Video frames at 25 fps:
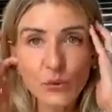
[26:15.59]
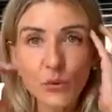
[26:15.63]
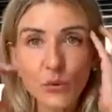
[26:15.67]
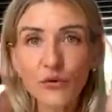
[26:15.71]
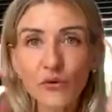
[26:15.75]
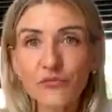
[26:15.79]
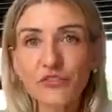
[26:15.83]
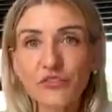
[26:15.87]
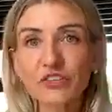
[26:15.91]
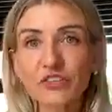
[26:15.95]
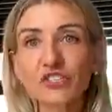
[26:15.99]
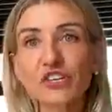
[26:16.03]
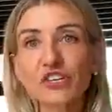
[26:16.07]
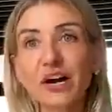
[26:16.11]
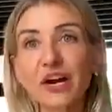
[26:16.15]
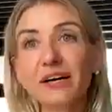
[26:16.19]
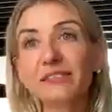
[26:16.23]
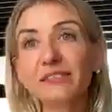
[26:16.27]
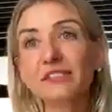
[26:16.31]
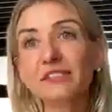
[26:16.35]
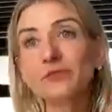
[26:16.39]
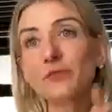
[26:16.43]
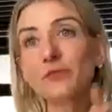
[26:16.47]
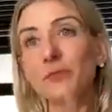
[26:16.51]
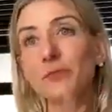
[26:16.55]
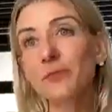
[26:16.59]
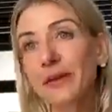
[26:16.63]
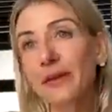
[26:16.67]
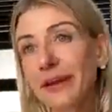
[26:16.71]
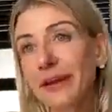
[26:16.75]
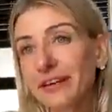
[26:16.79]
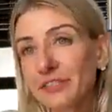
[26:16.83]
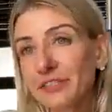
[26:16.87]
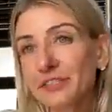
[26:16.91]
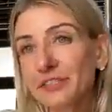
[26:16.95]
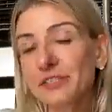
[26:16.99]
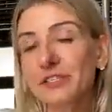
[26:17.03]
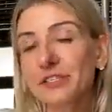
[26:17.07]
Or if the child is
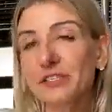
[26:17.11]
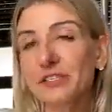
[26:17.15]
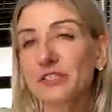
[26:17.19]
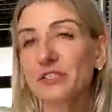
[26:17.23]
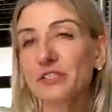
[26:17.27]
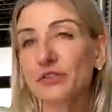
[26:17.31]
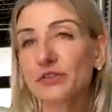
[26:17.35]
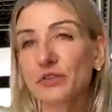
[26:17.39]
prepared to sit